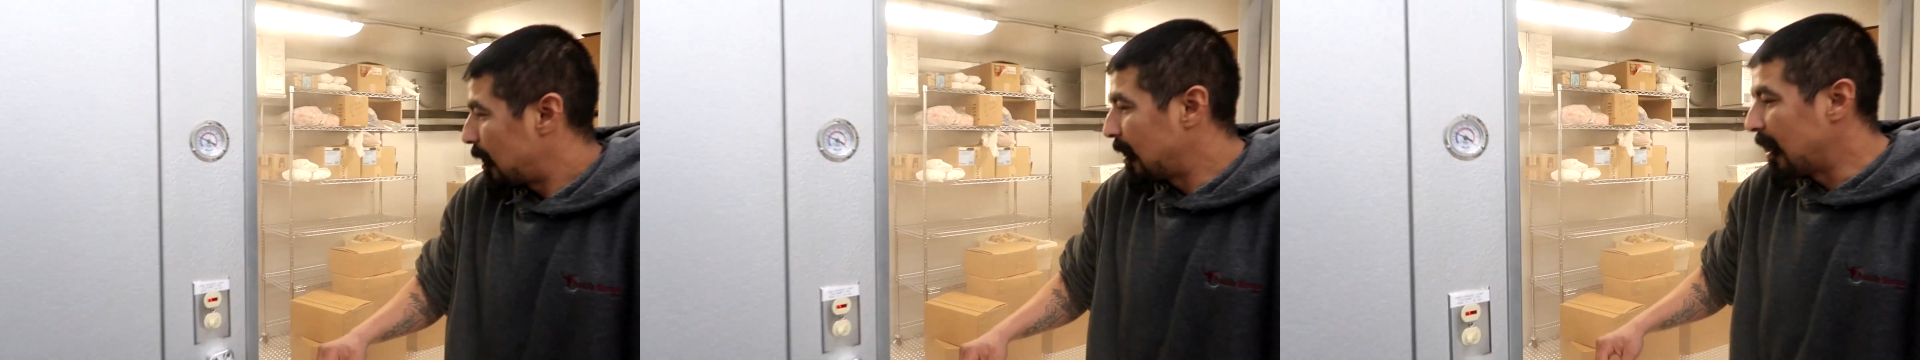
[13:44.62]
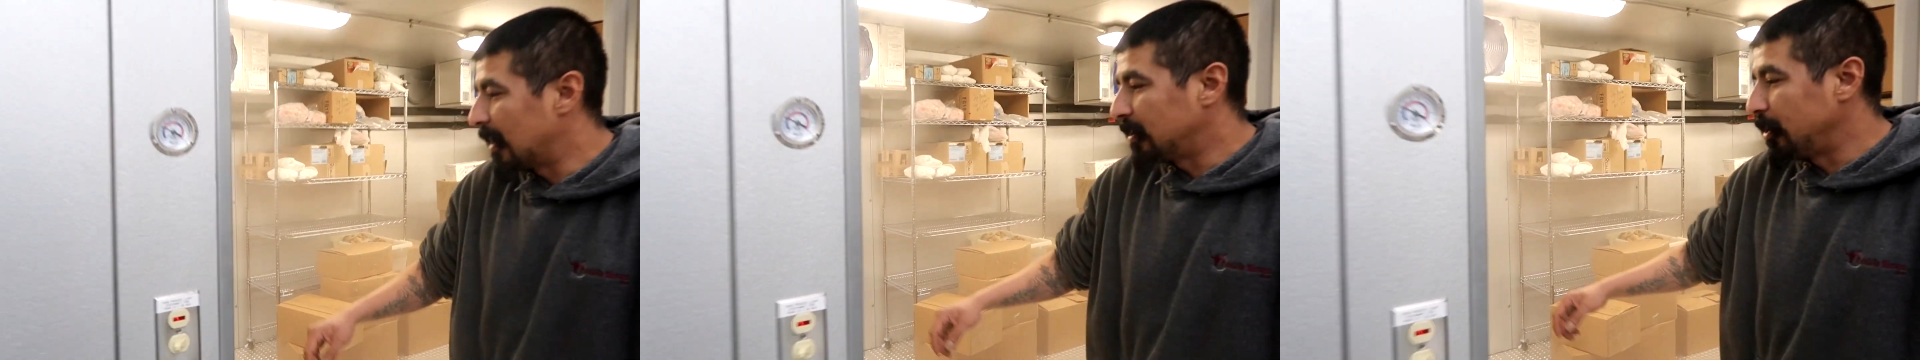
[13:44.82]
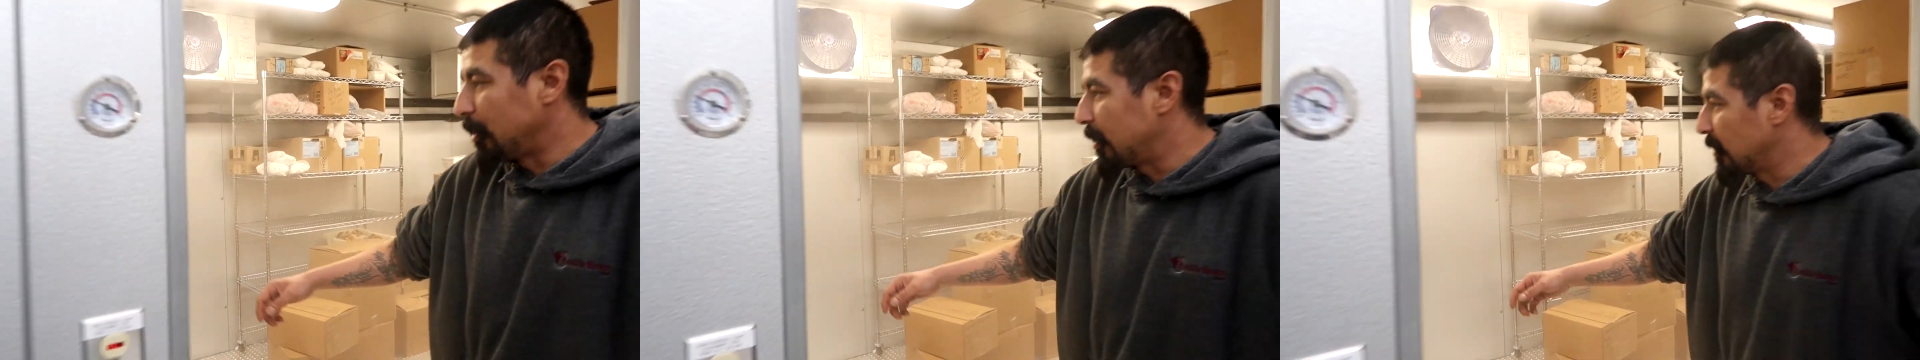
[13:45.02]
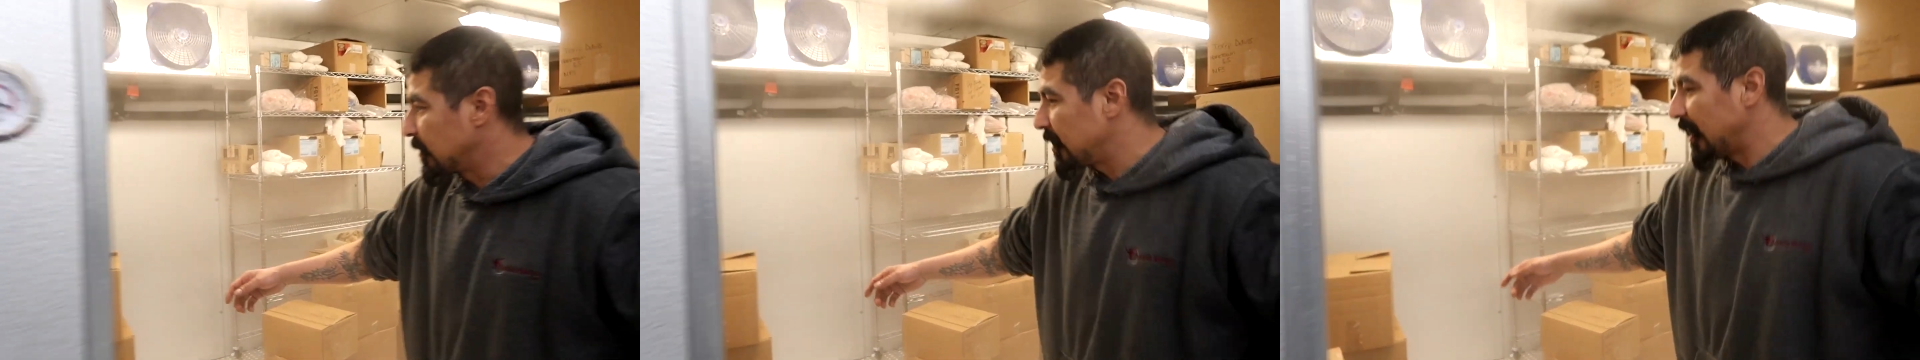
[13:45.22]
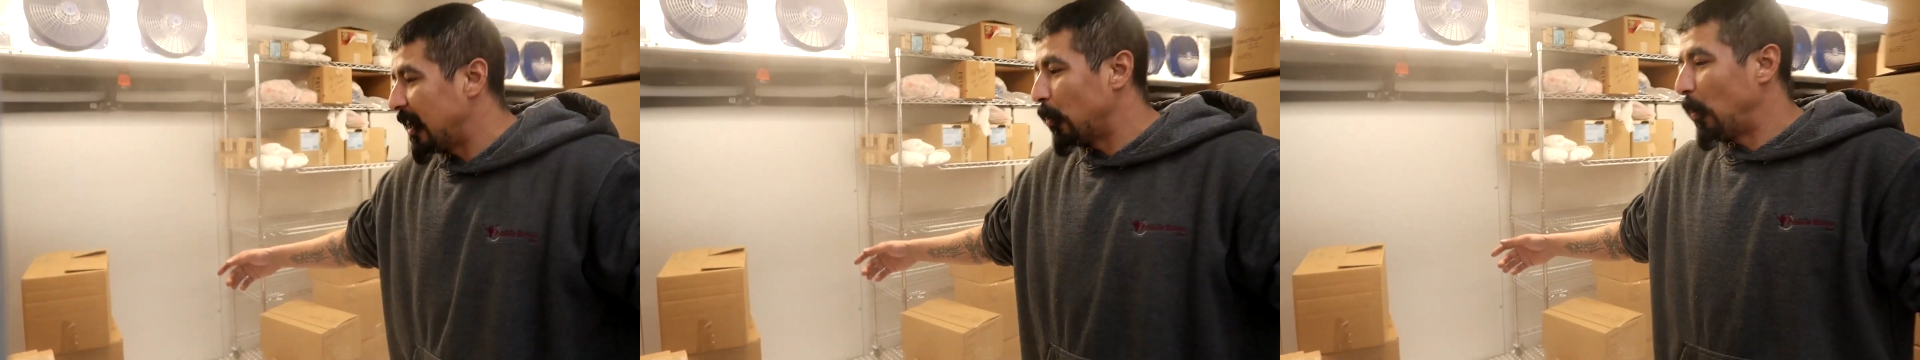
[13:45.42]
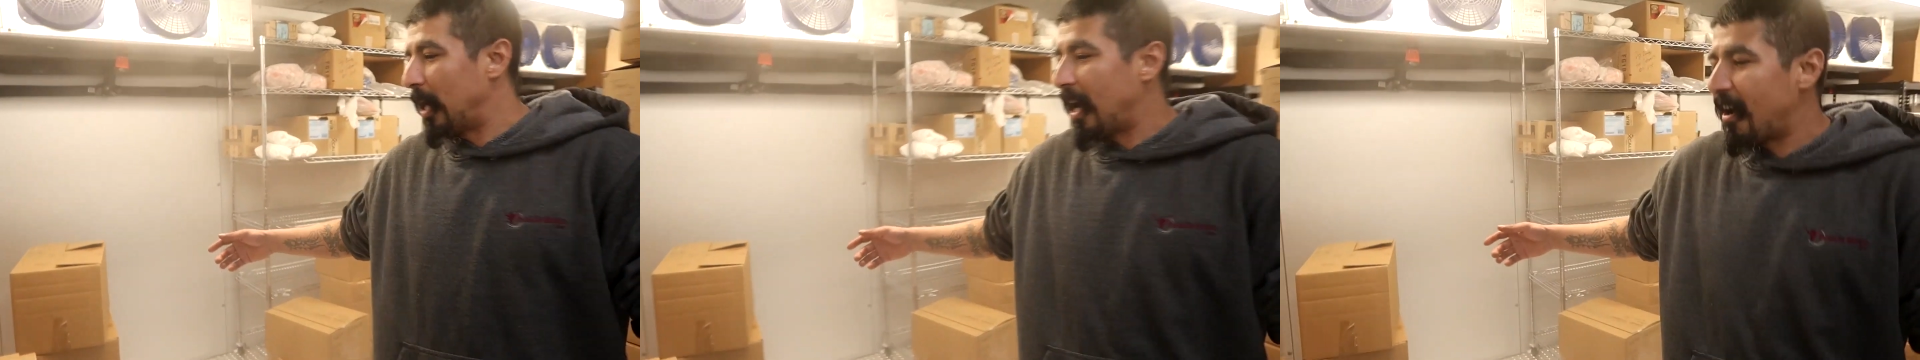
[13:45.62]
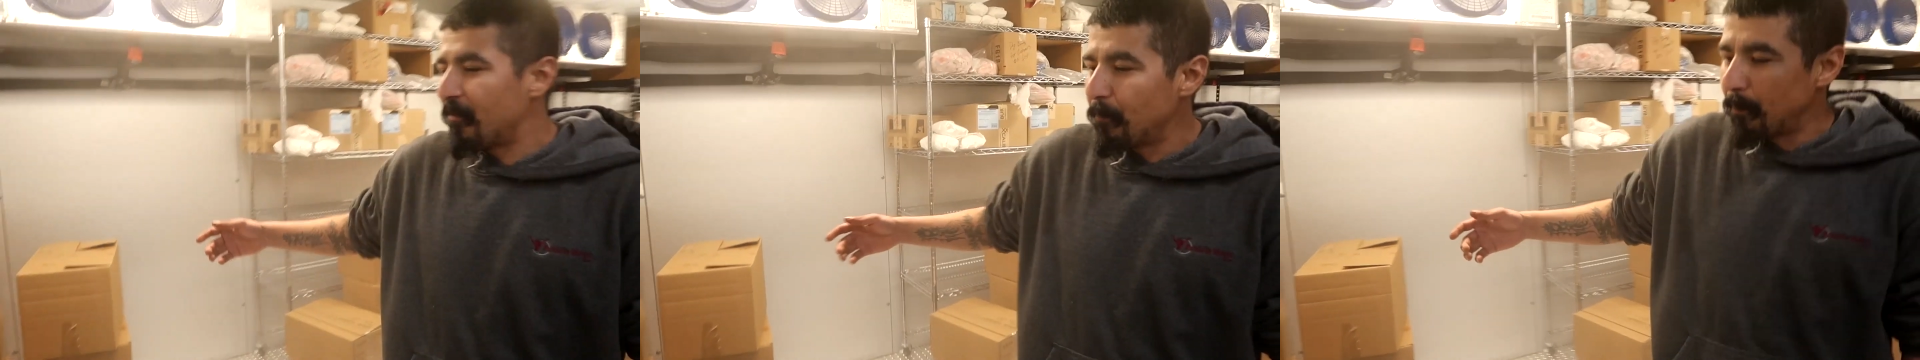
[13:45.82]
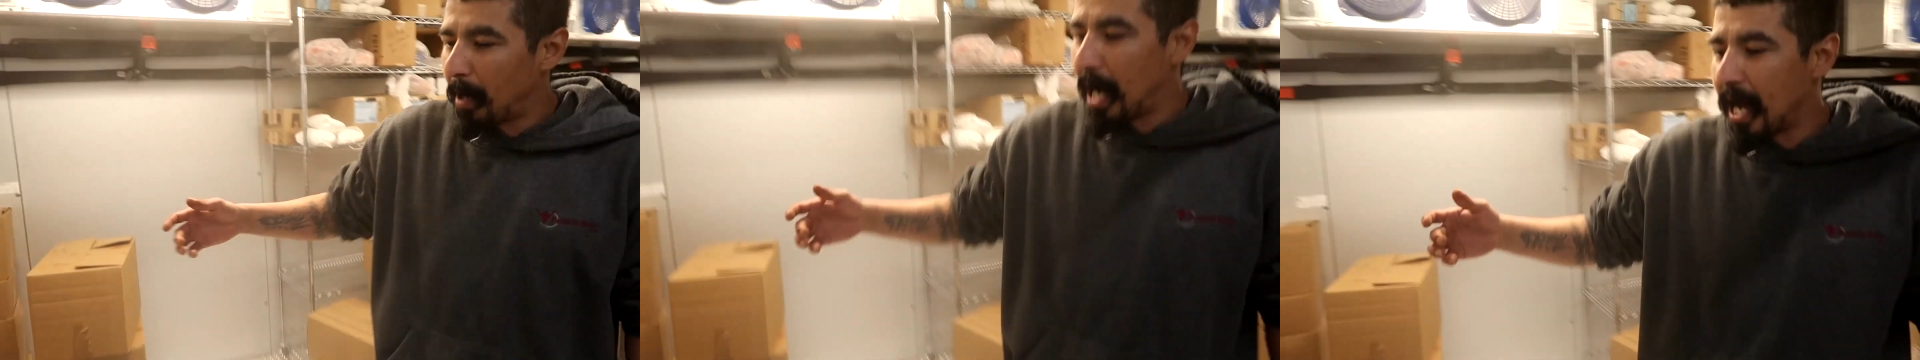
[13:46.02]
And as you can see, we
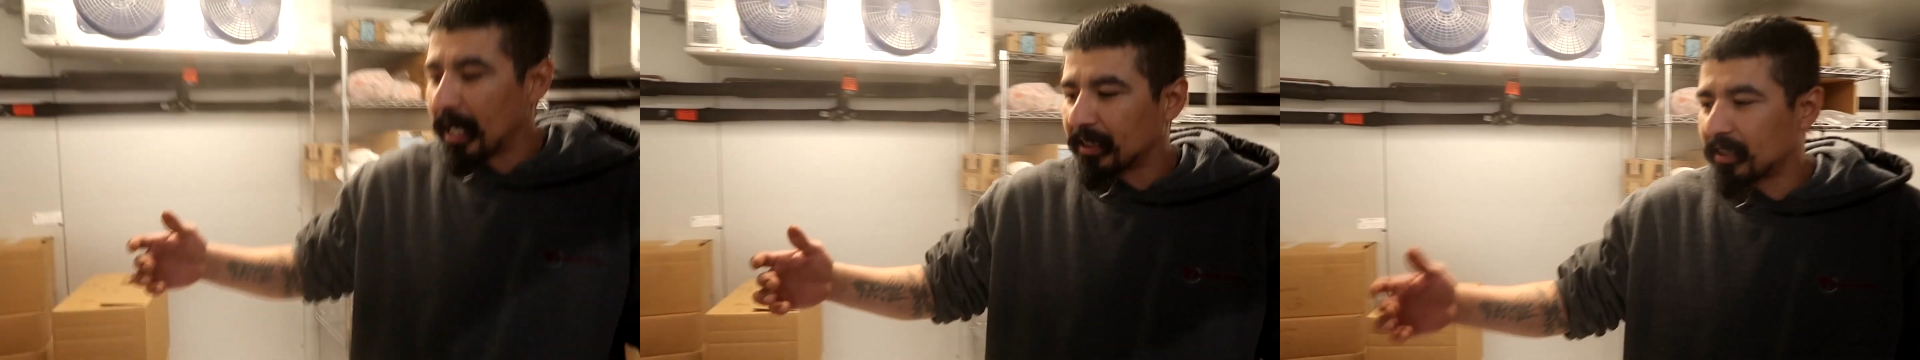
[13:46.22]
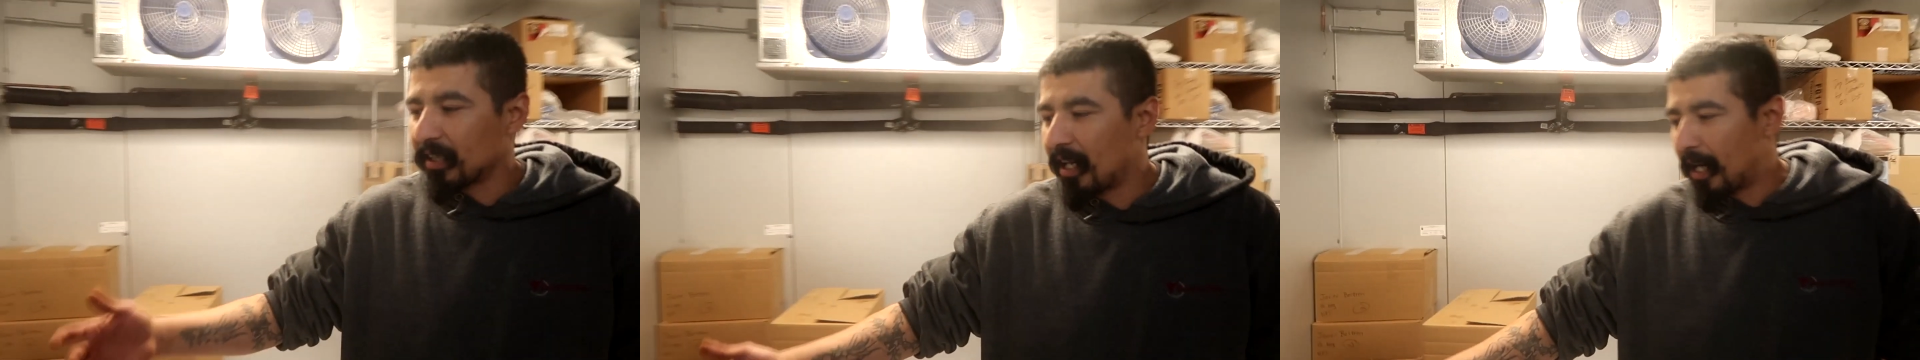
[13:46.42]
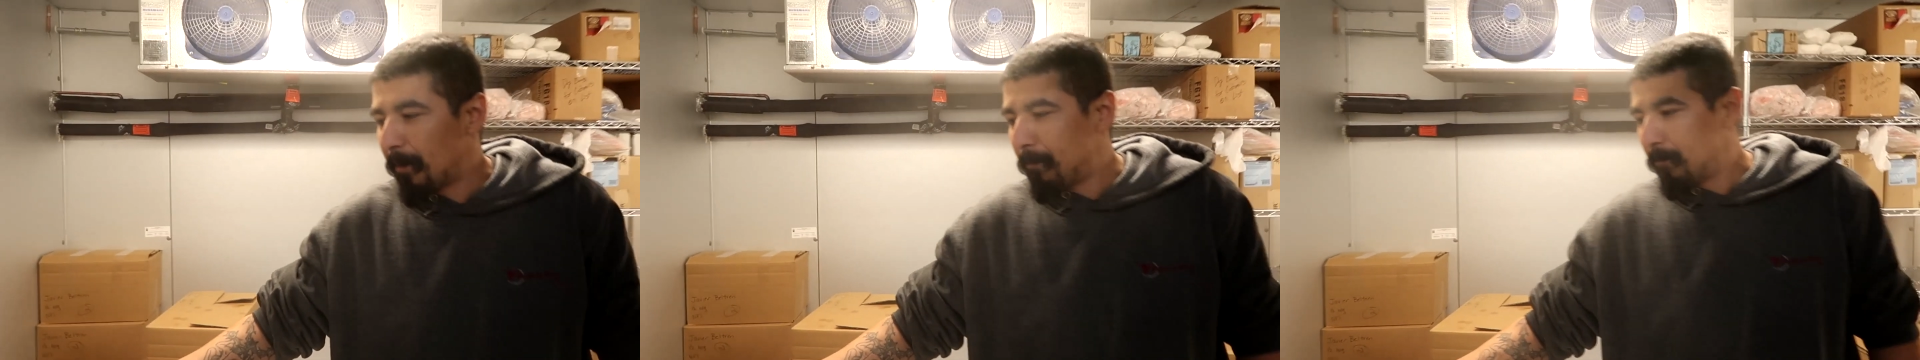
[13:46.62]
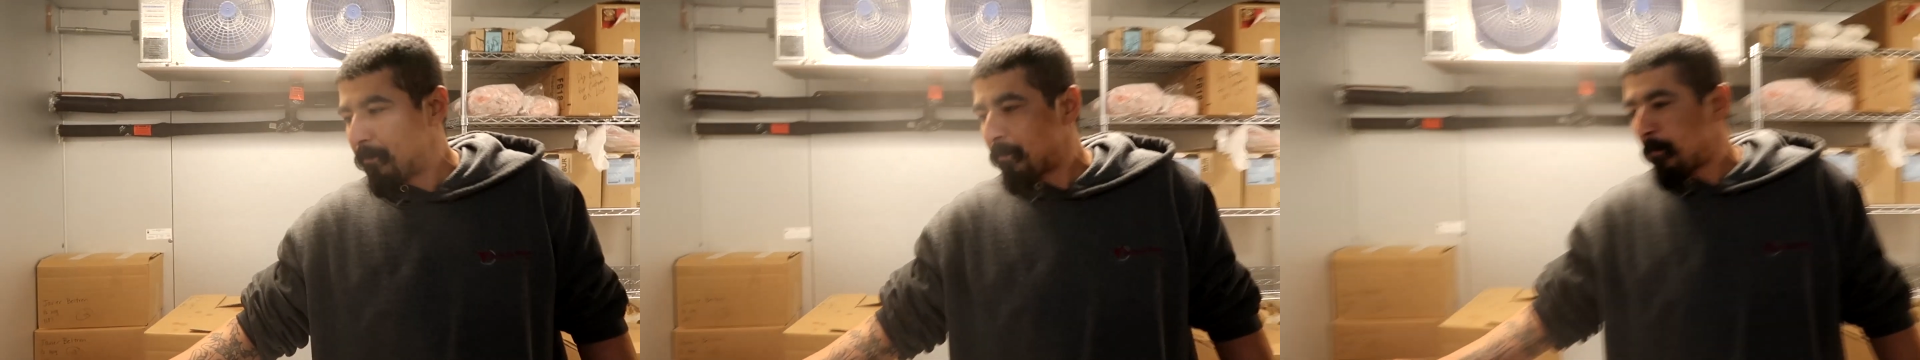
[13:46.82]
have them boxed up.